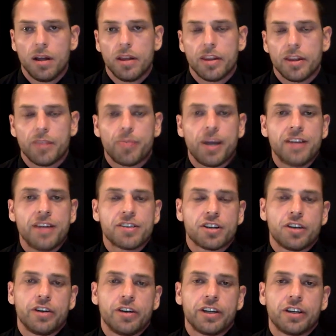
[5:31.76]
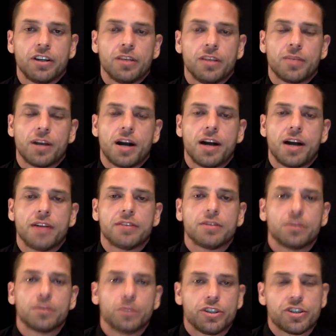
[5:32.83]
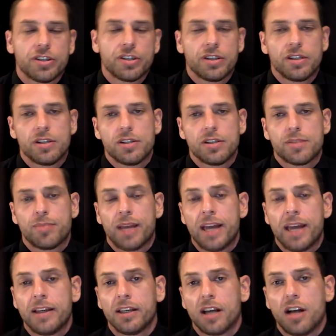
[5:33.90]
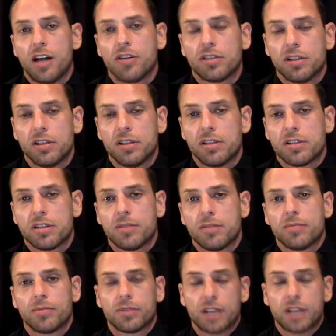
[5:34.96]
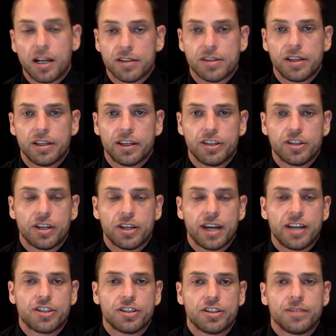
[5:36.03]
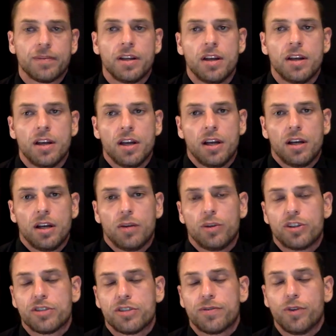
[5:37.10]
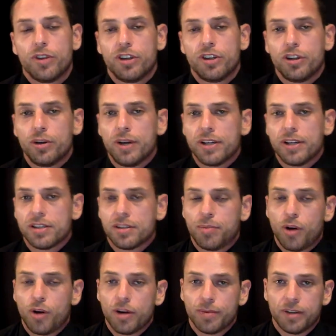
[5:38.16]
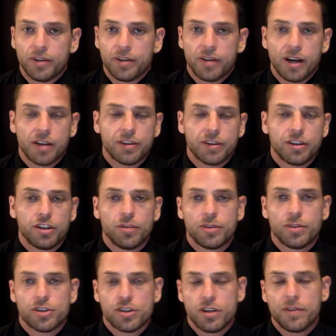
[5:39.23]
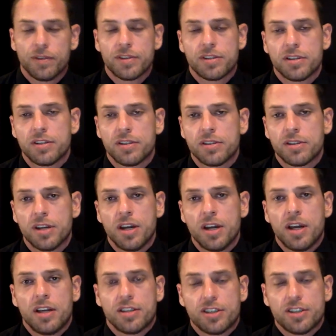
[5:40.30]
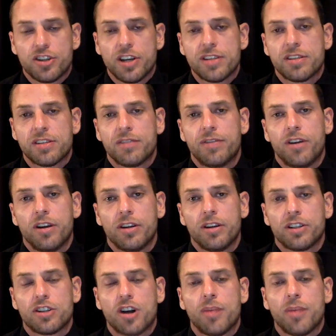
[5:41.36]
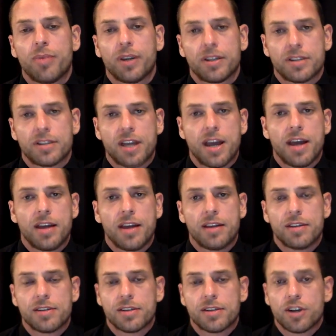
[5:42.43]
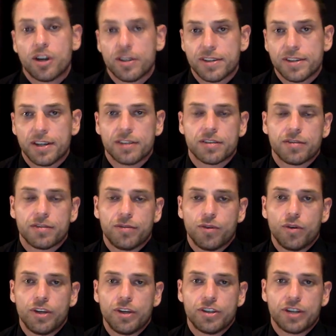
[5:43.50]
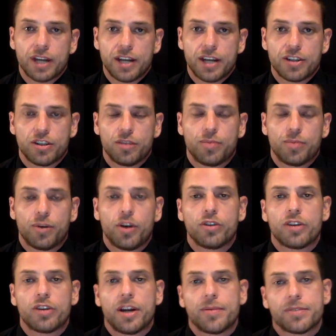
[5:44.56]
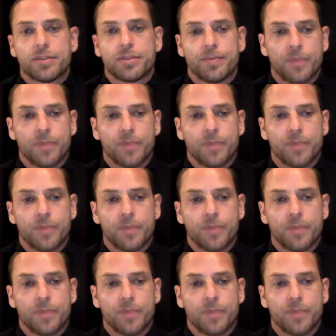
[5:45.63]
The PACE curriculum guide, which is Planning Alcoholism Counseling Education, which is for the US Department of Health and Human Services, suggests the following topics as content for educational programs.